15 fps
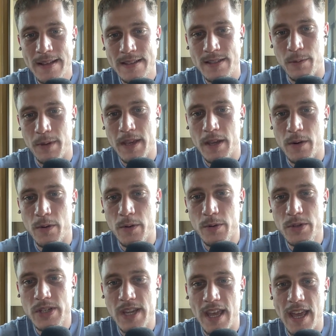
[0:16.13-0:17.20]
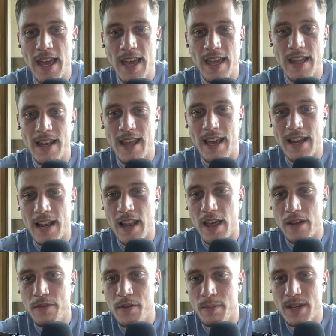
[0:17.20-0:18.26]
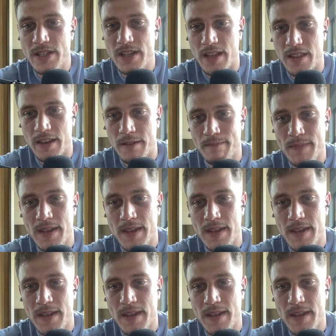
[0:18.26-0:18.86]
so we can all share in and learn from each other.